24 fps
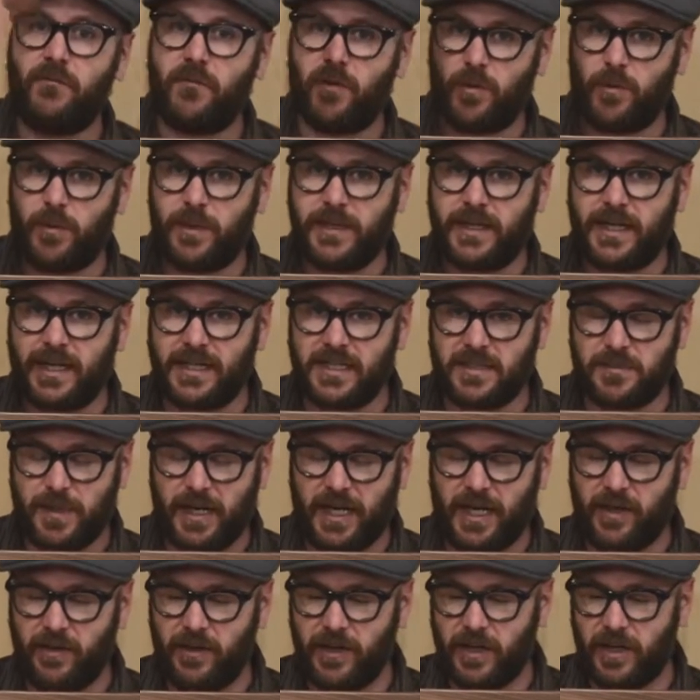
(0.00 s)
419 is my
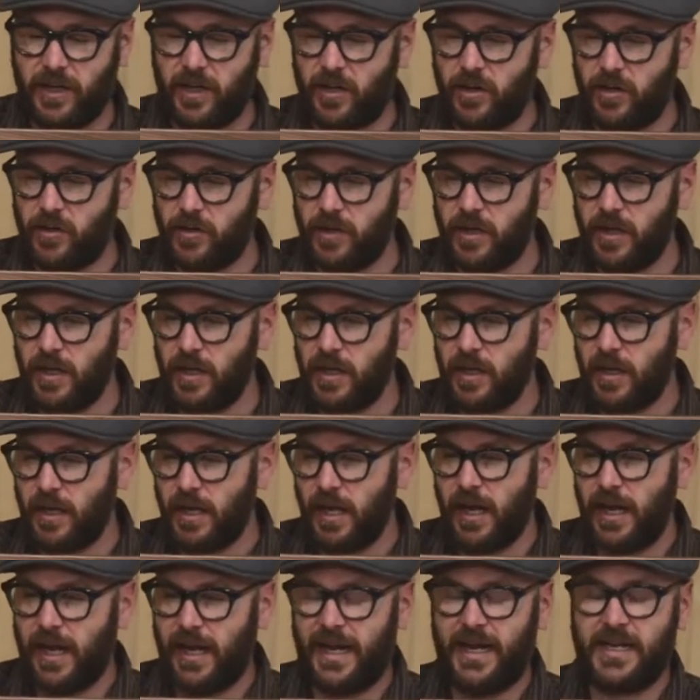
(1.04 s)
area code,
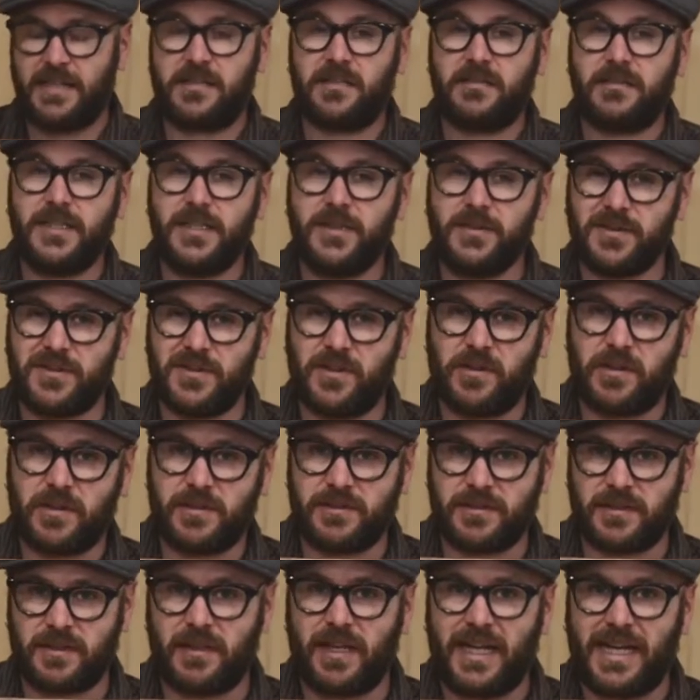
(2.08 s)
and Toledo is known
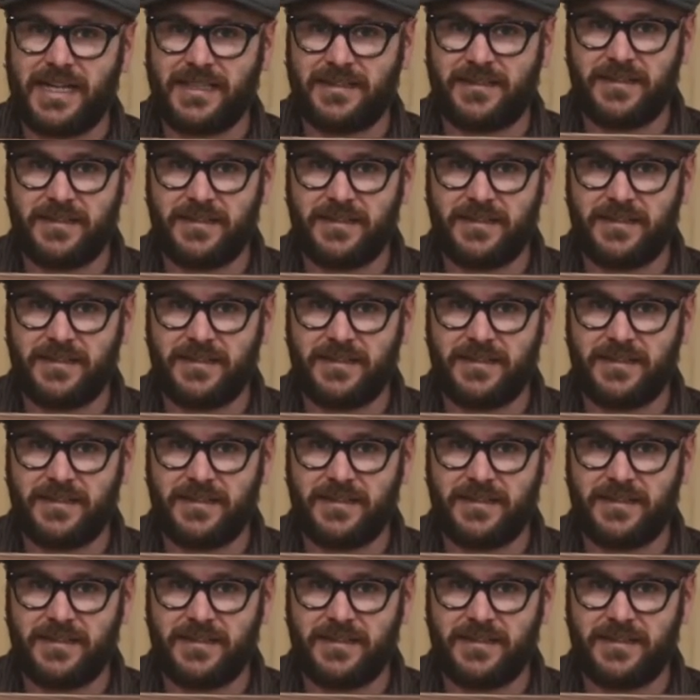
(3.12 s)
as the Glass